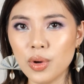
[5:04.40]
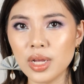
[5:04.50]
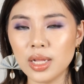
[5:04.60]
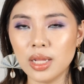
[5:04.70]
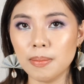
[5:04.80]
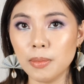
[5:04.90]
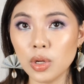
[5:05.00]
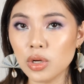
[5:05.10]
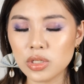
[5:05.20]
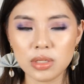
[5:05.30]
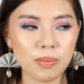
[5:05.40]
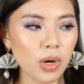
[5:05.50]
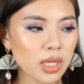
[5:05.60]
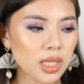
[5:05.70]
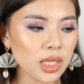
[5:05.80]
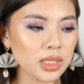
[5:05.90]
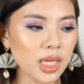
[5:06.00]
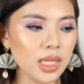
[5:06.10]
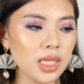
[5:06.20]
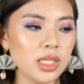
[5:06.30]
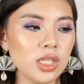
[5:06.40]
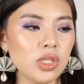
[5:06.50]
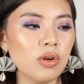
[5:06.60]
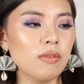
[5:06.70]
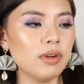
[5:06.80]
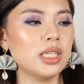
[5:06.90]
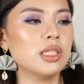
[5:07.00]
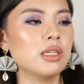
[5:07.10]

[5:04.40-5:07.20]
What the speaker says: oil lip gloss product, and this is yung Vice